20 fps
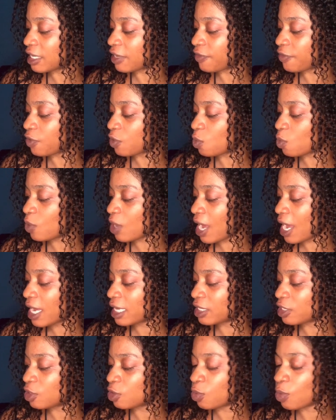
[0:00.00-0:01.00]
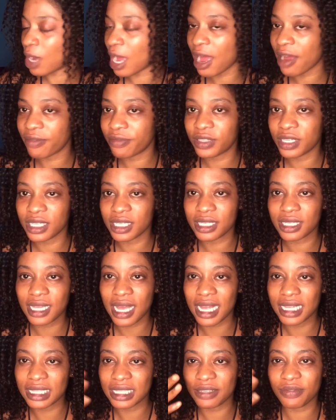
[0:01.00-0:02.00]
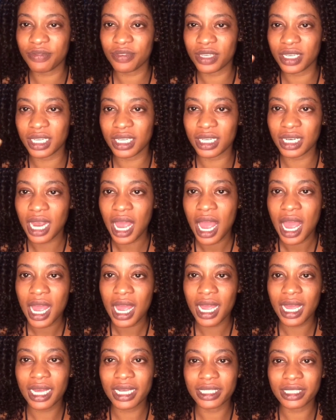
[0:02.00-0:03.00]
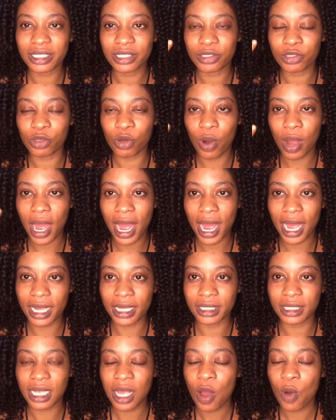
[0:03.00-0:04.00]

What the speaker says: If you wear it, you will have this sandy feeling in your eyes.